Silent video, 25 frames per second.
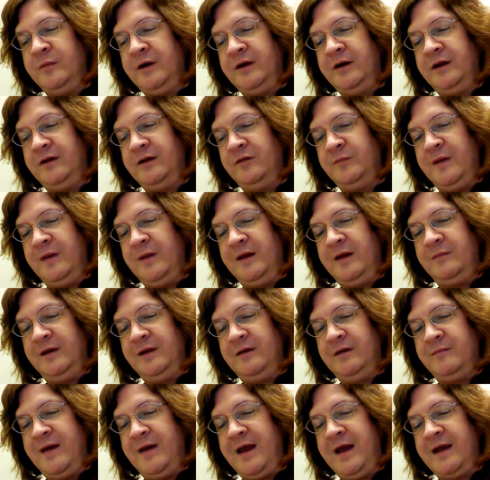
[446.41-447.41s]
buddy has
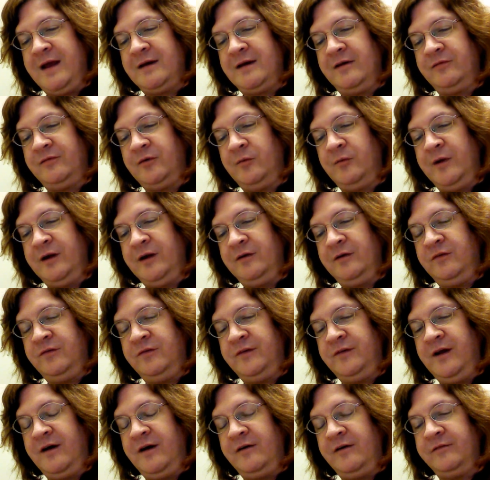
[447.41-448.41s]
made me a magnet for
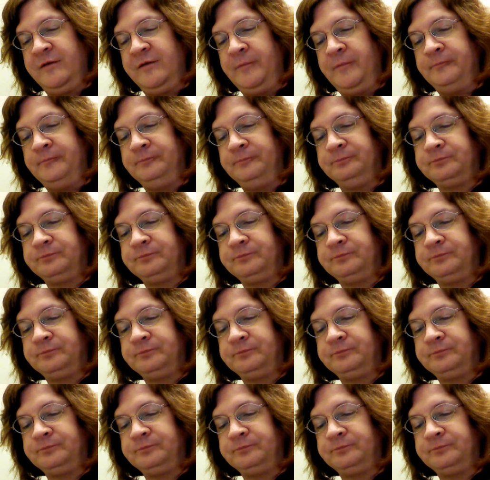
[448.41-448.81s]
weird stuff.